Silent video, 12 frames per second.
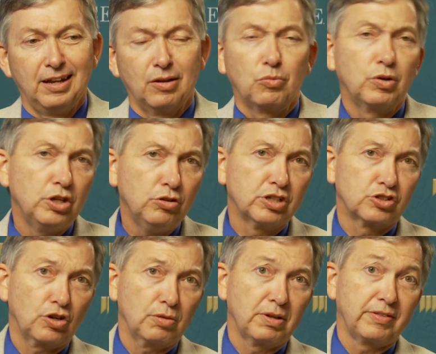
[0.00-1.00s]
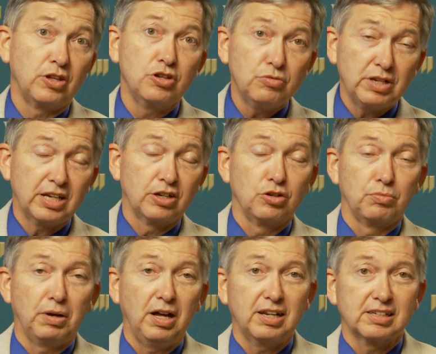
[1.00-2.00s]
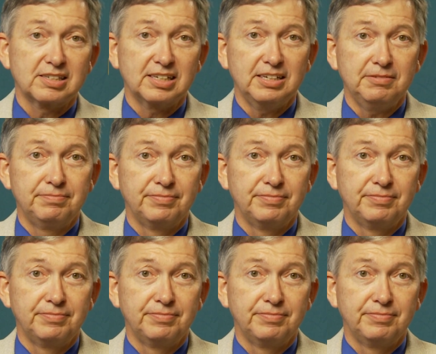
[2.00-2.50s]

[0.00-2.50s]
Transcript: When you determine that you need a new policy,